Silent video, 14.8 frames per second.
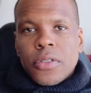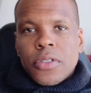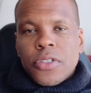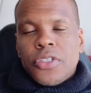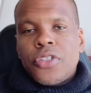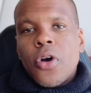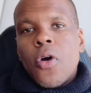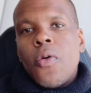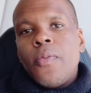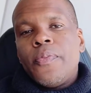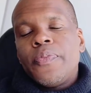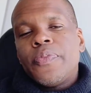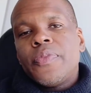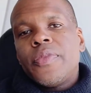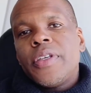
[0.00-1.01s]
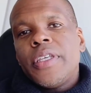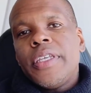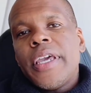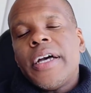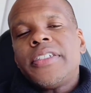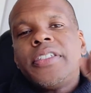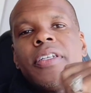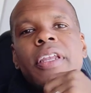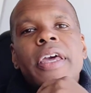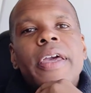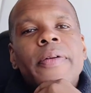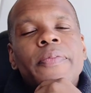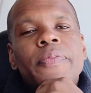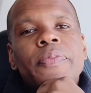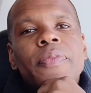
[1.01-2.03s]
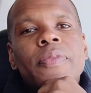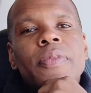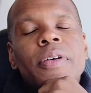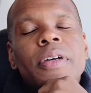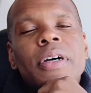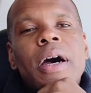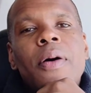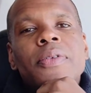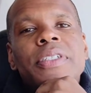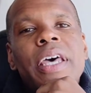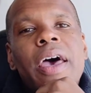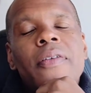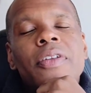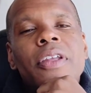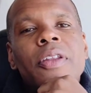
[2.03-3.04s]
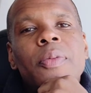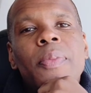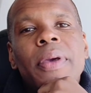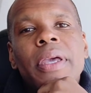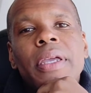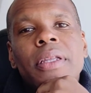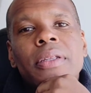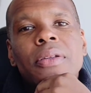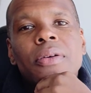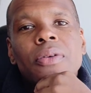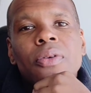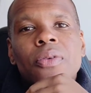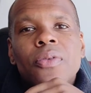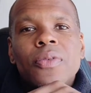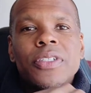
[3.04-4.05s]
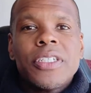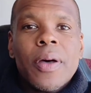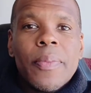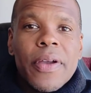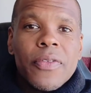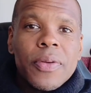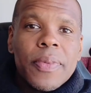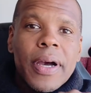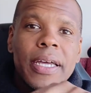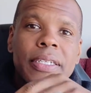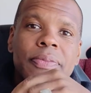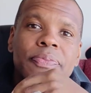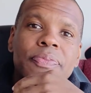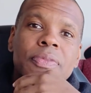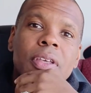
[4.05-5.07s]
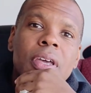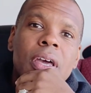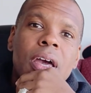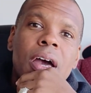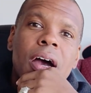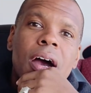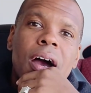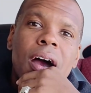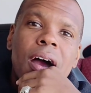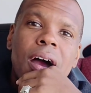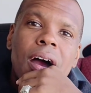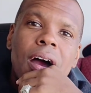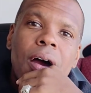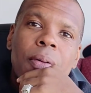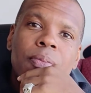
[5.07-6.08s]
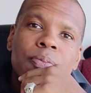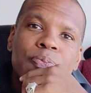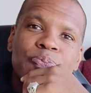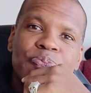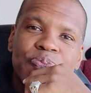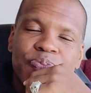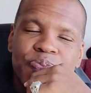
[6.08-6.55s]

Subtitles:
So yesterday I was having a debate. What's up, everybody? Um,